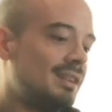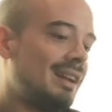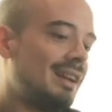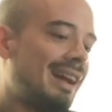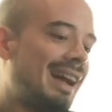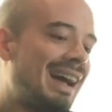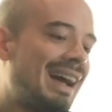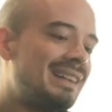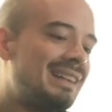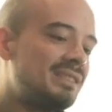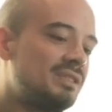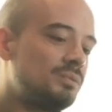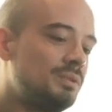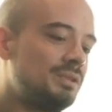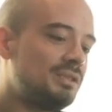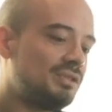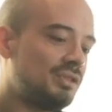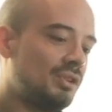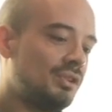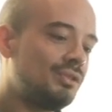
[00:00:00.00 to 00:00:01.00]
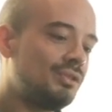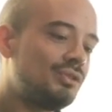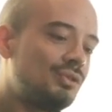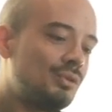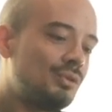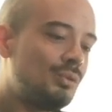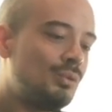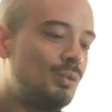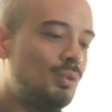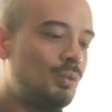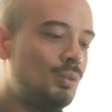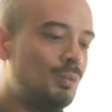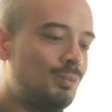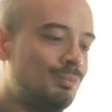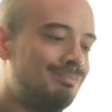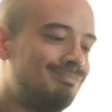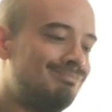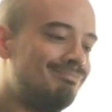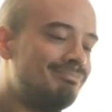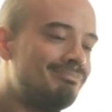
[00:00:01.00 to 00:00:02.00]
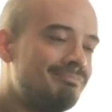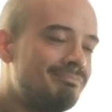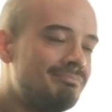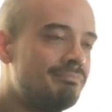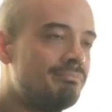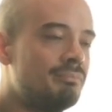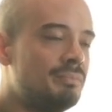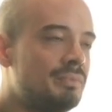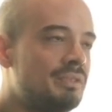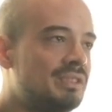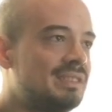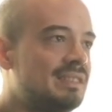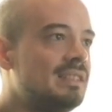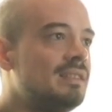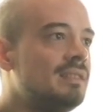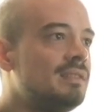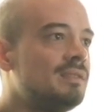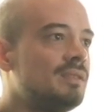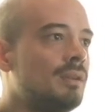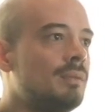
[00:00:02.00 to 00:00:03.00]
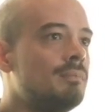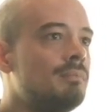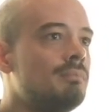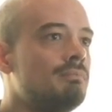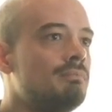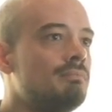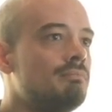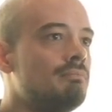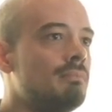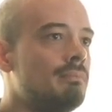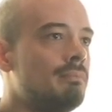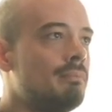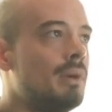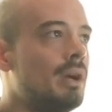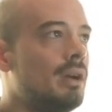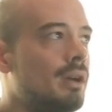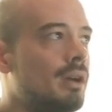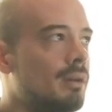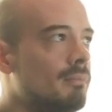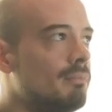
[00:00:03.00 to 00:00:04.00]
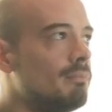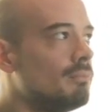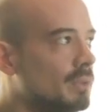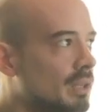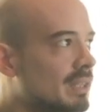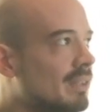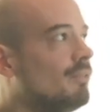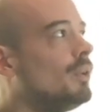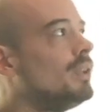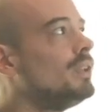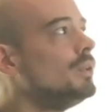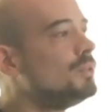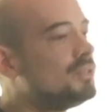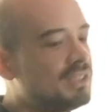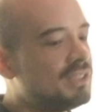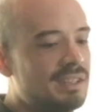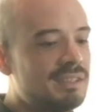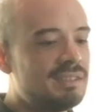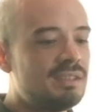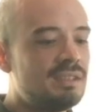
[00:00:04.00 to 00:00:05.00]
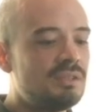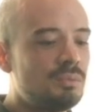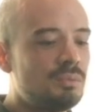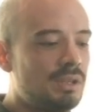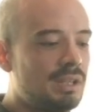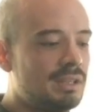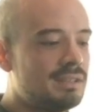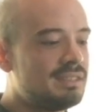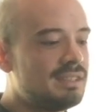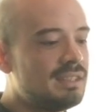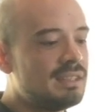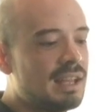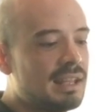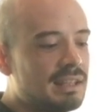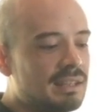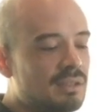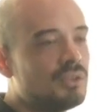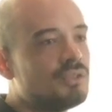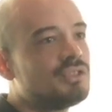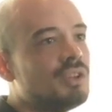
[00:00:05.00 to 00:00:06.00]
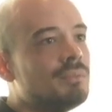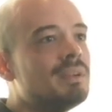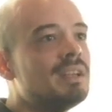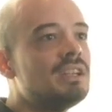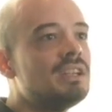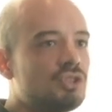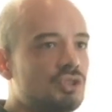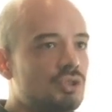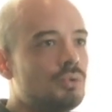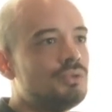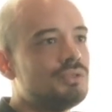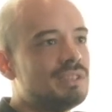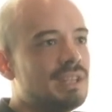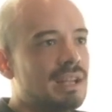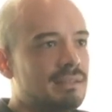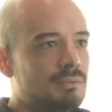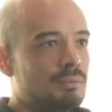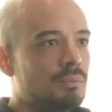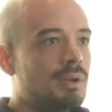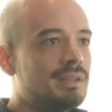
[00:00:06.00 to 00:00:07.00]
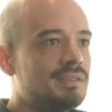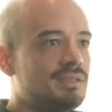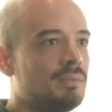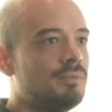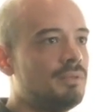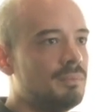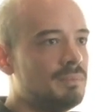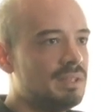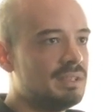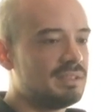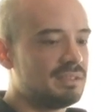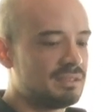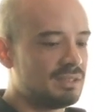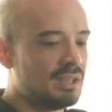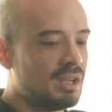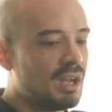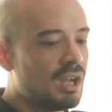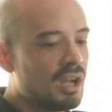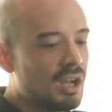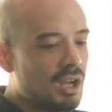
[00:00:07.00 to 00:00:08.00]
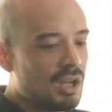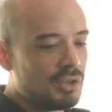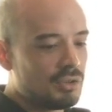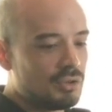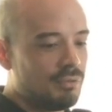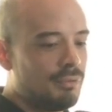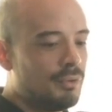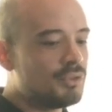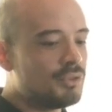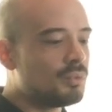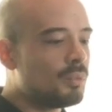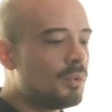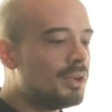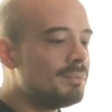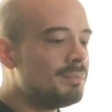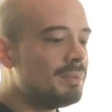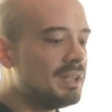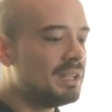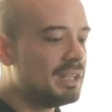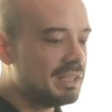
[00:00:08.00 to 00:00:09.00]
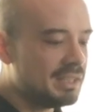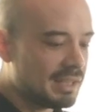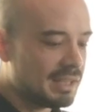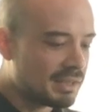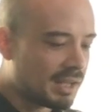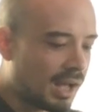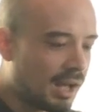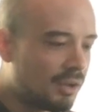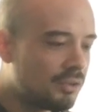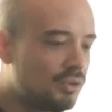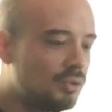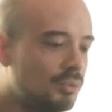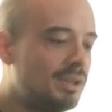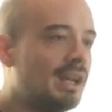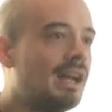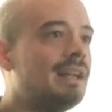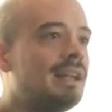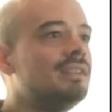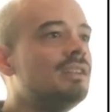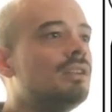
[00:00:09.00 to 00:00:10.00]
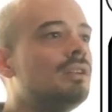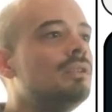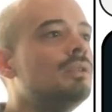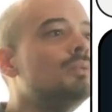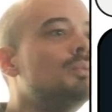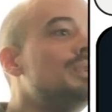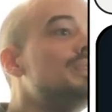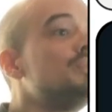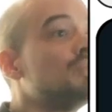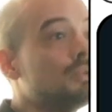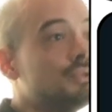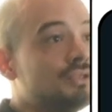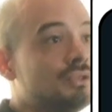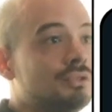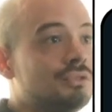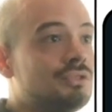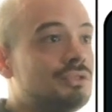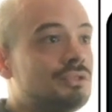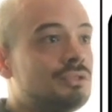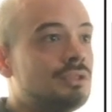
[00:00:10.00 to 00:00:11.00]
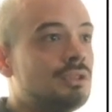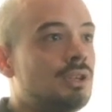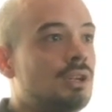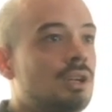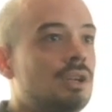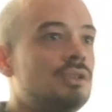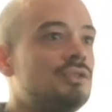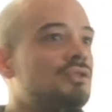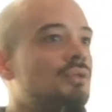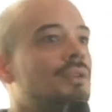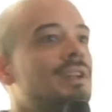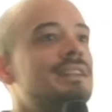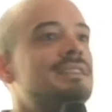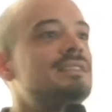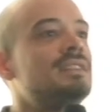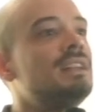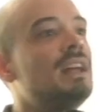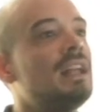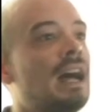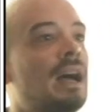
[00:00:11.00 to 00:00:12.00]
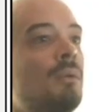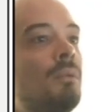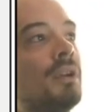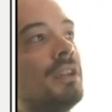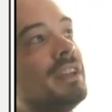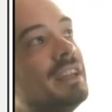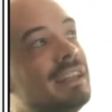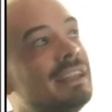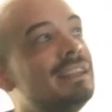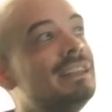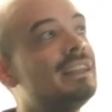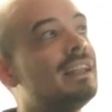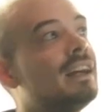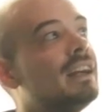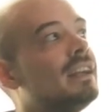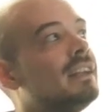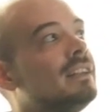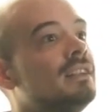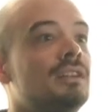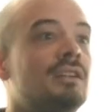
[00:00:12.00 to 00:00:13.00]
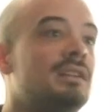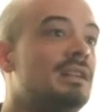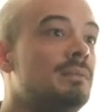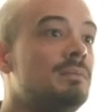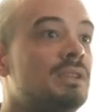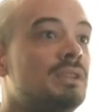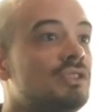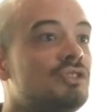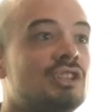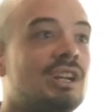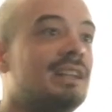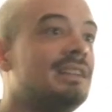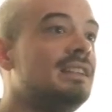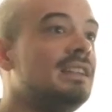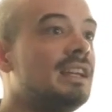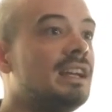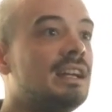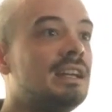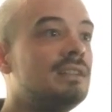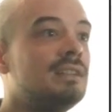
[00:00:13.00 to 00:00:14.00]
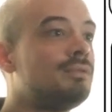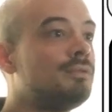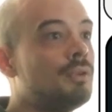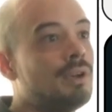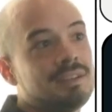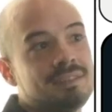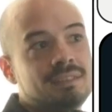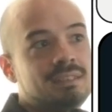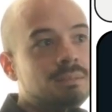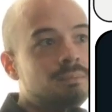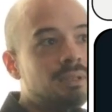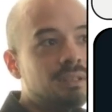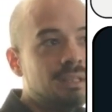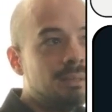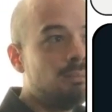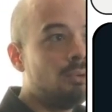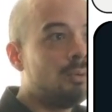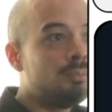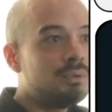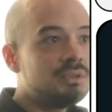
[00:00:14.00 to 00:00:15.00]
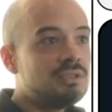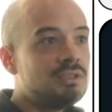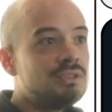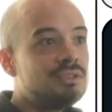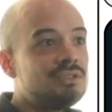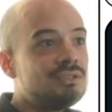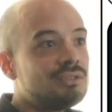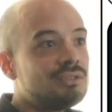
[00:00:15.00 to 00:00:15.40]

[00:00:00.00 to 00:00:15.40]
as we start to see some different use cases, we can see that there's some issues that rise up from this. The first one being that how do we handle resources? So let's say that I want to inline an image at the end for accessibility purposes,